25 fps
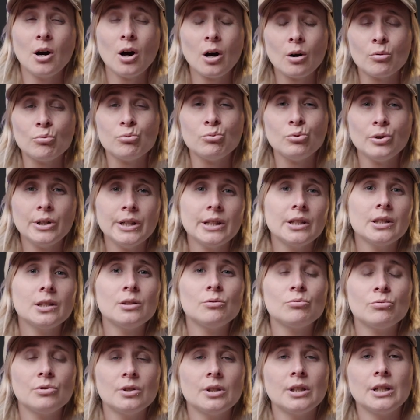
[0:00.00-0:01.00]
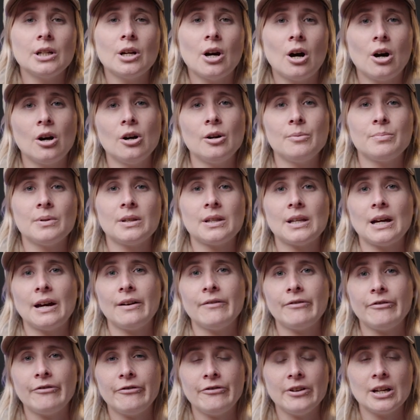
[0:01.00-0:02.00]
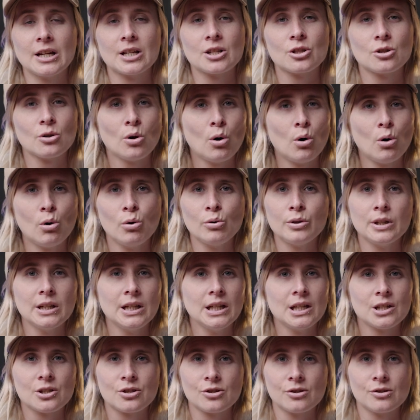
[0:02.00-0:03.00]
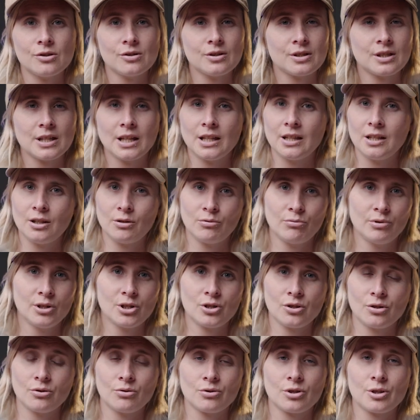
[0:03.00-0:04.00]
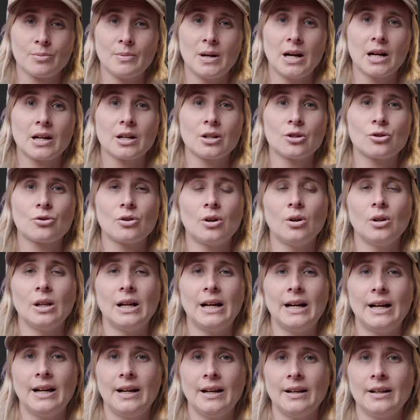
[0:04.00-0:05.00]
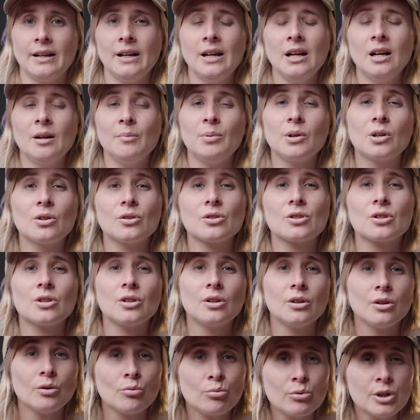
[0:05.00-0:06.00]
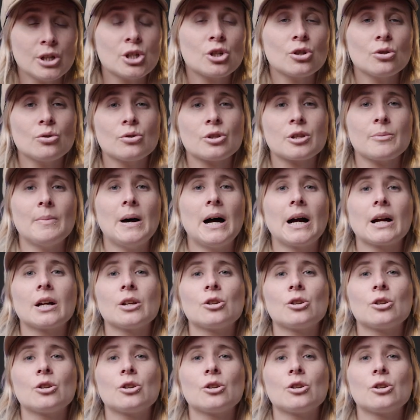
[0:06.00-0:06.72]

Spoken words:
I really, really hope that they've fixed all the issues that the original smart controller had, because the original smart